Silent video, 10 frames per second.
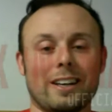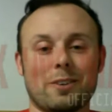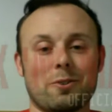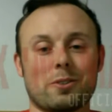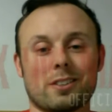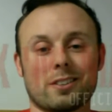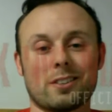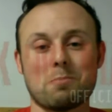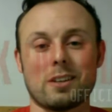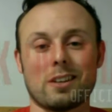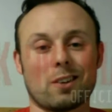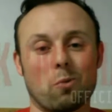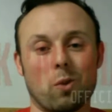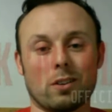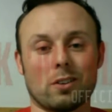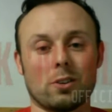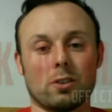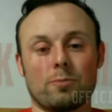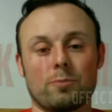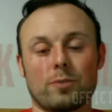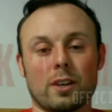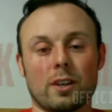He made like one little,